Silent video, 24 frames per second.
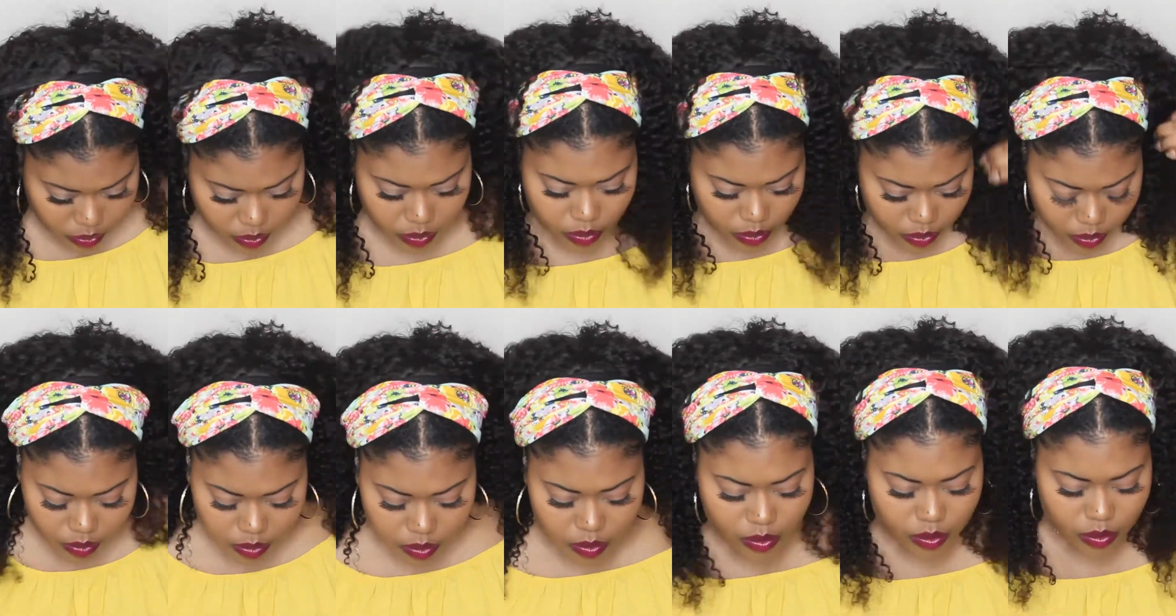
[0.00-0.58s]

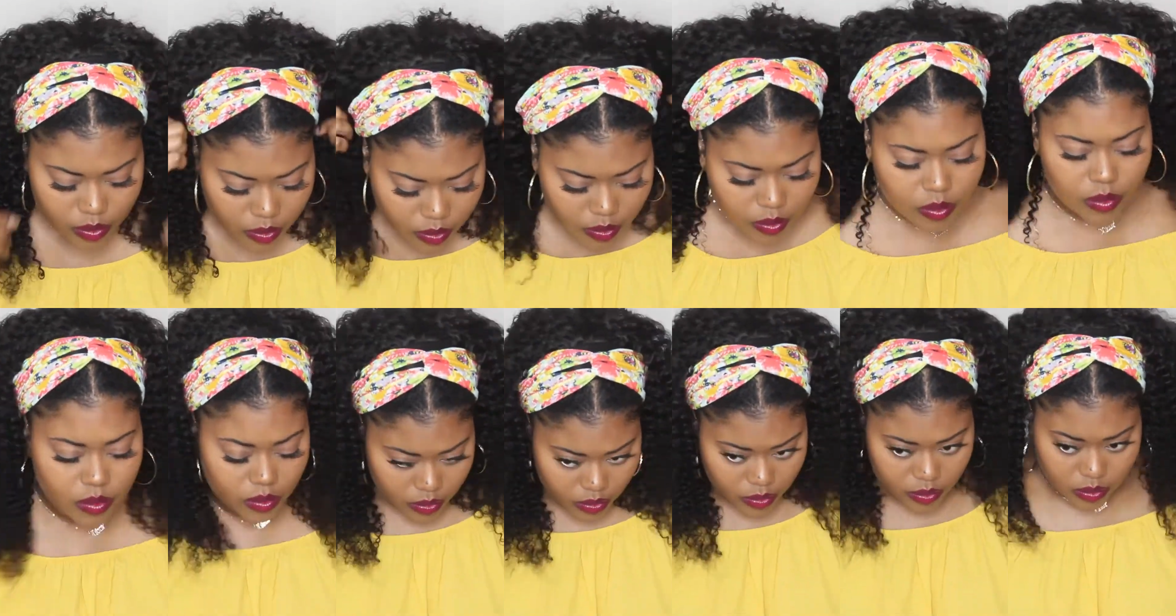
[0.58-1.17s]
guys.
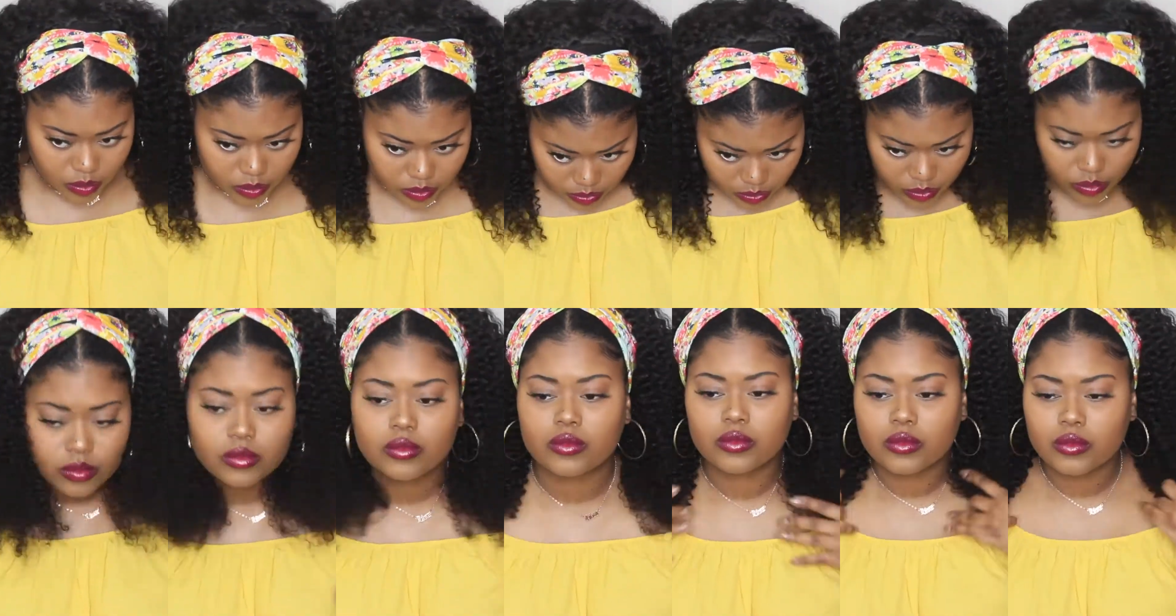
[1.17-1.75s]
So
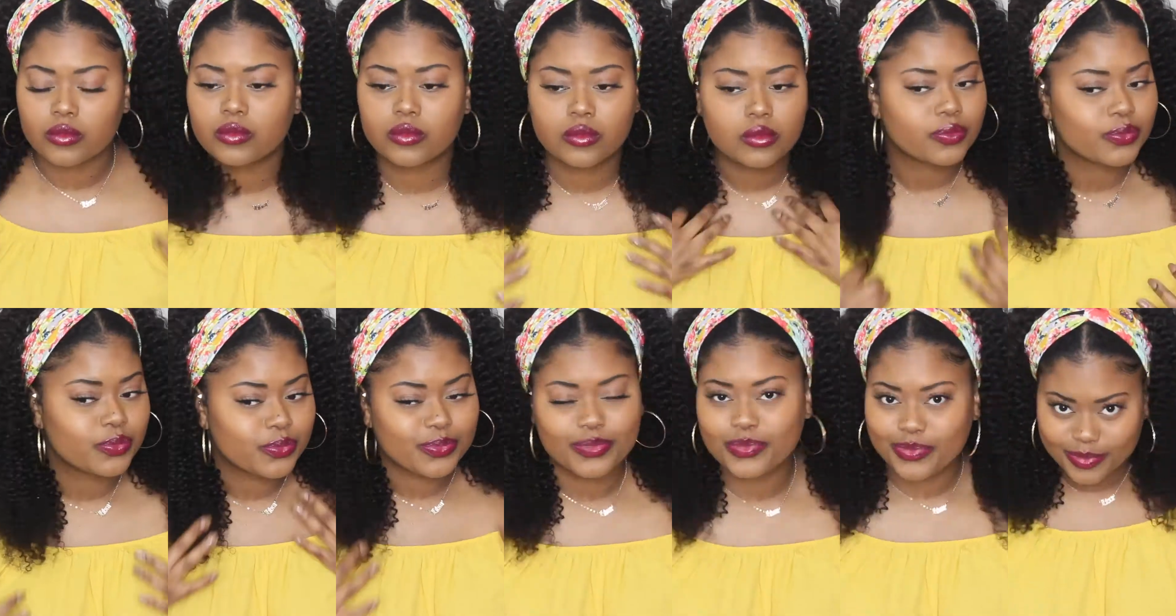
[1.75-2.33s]
a little bit of
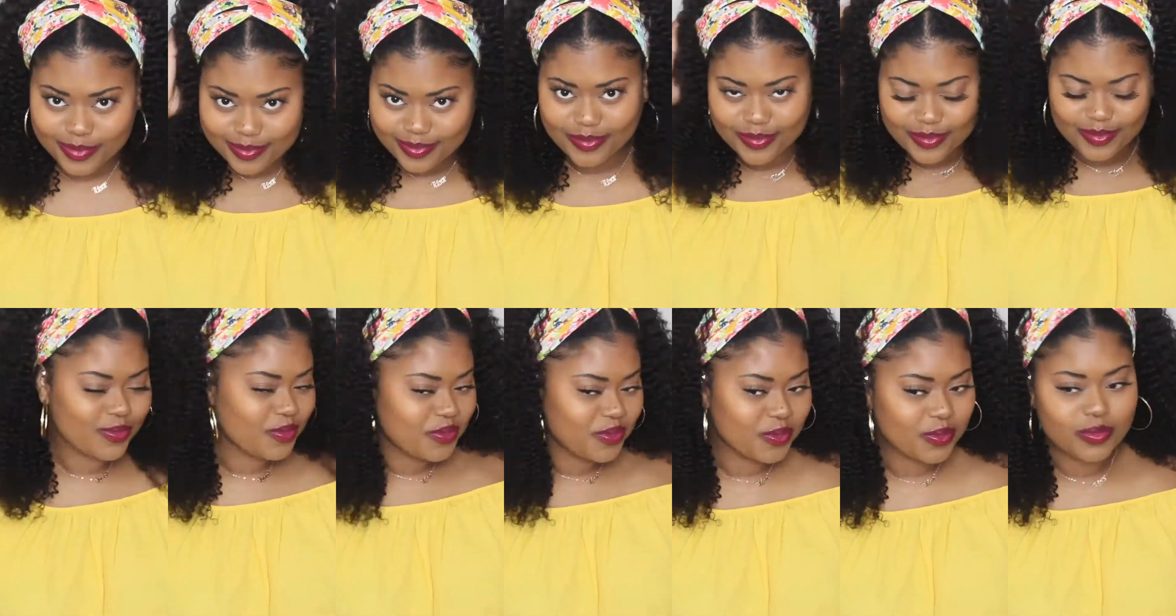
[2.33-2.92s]
frizz does
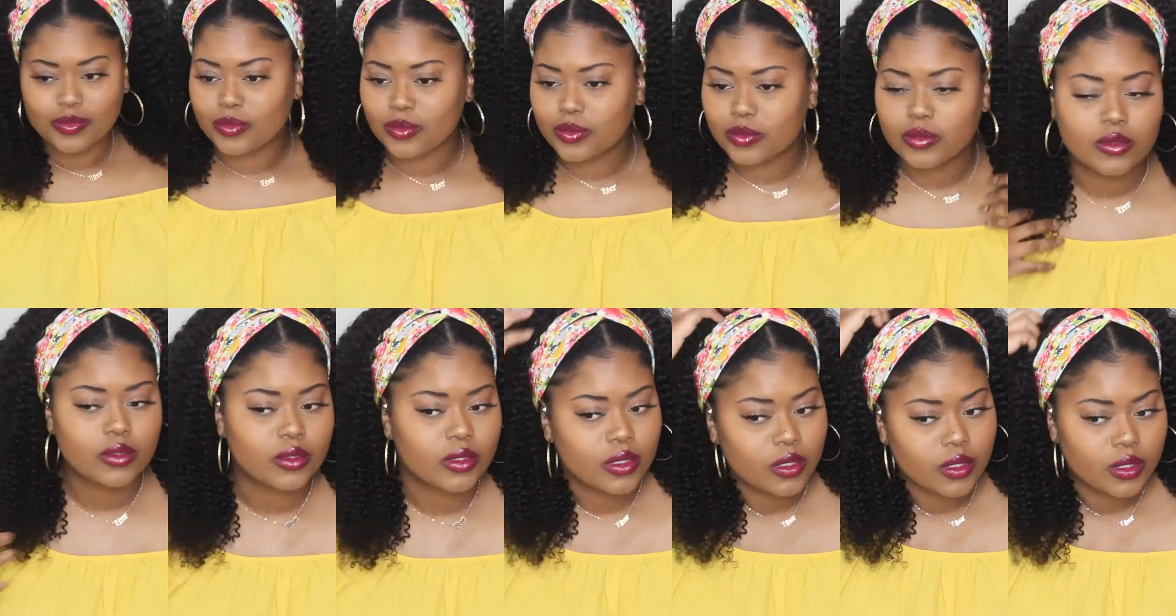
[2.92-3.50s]
not hurt.
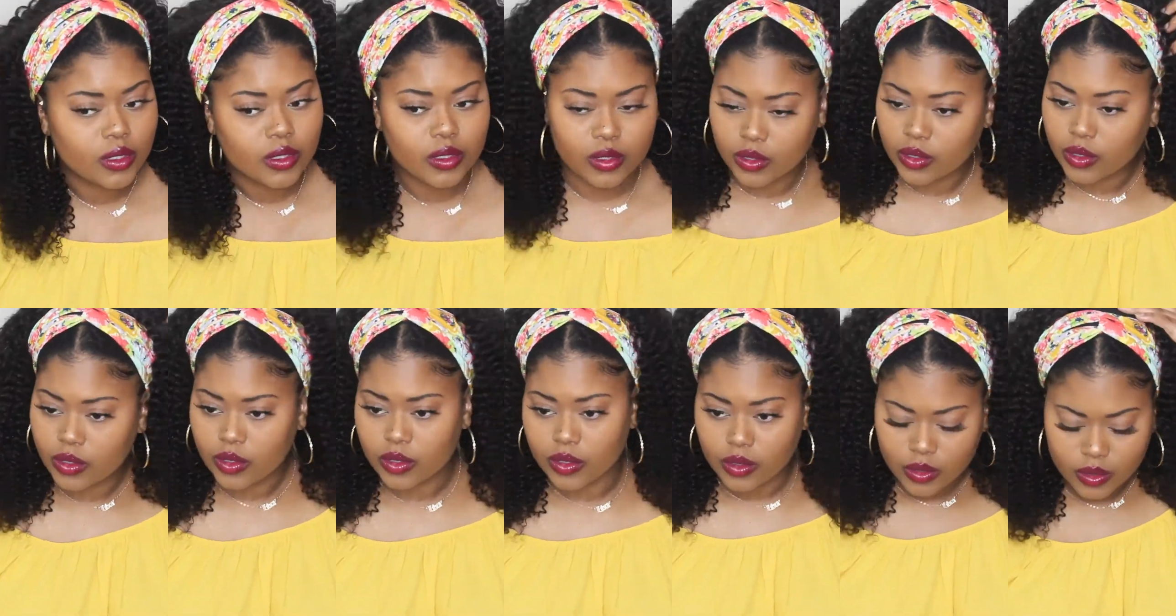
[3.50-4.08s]
I love the
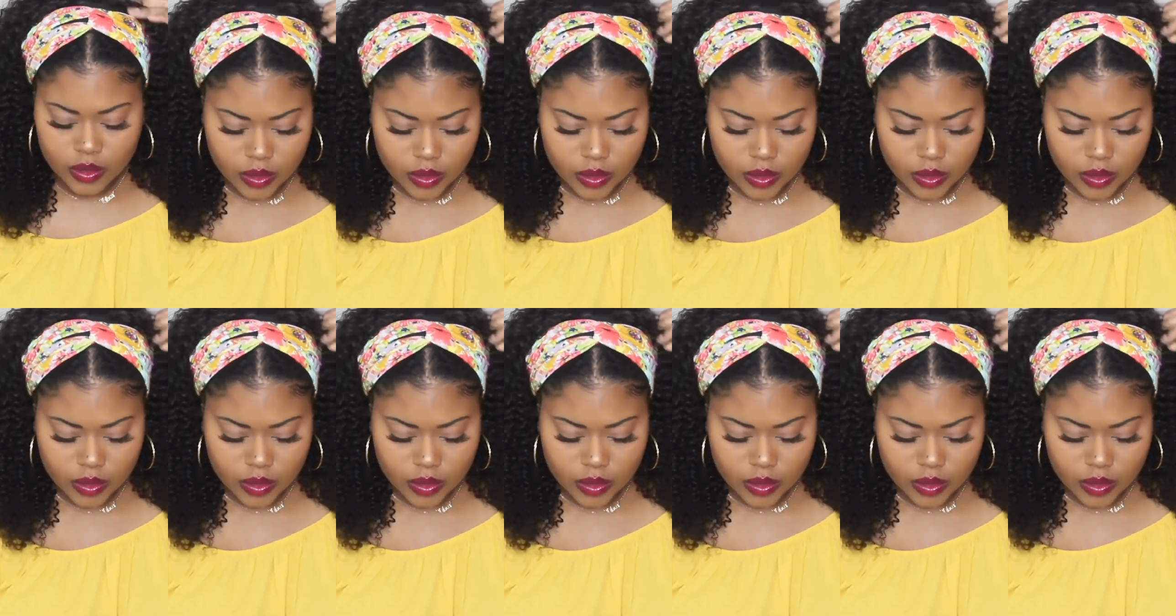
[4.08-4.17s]
way it